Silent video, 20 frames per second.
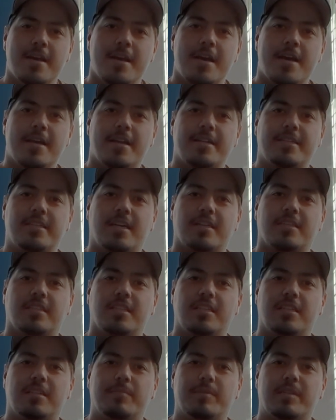And I talked a
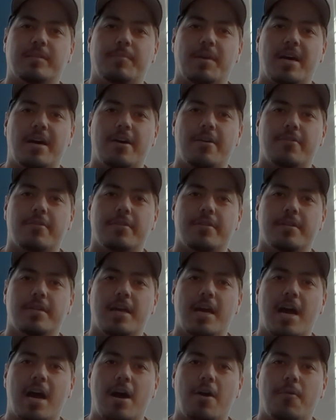little bit about
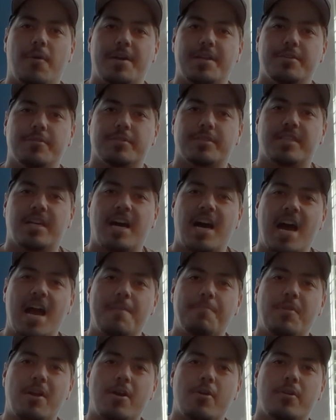how I use the high
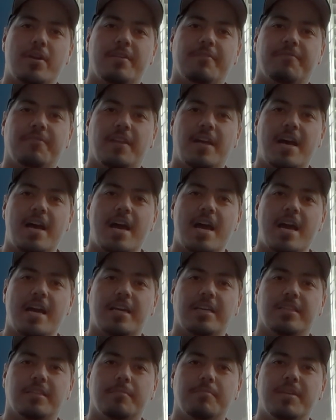priority flag
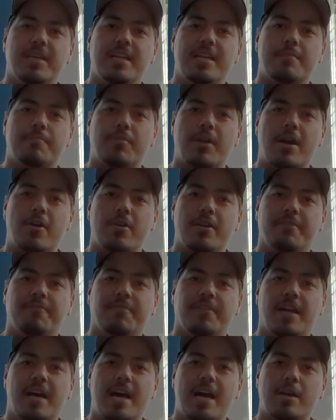and the medium priority
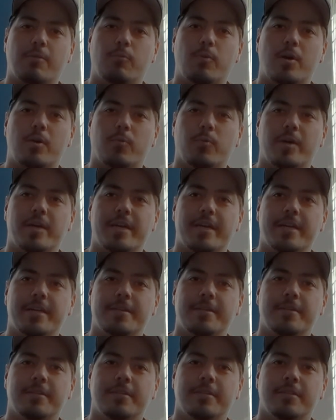flag one way.
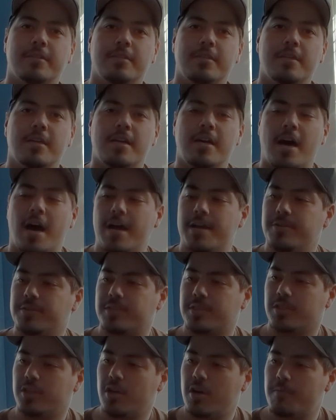I use
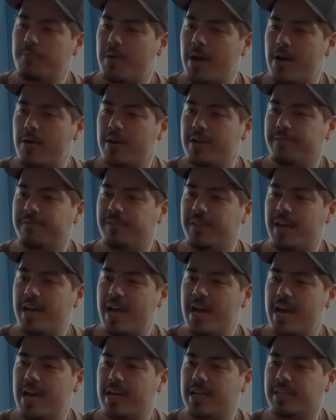the low priority
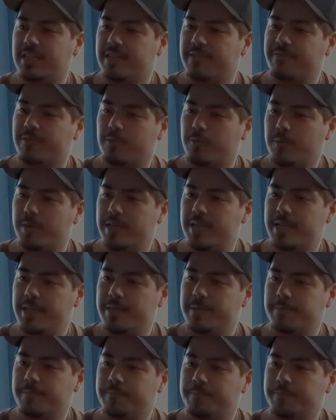flag a different way.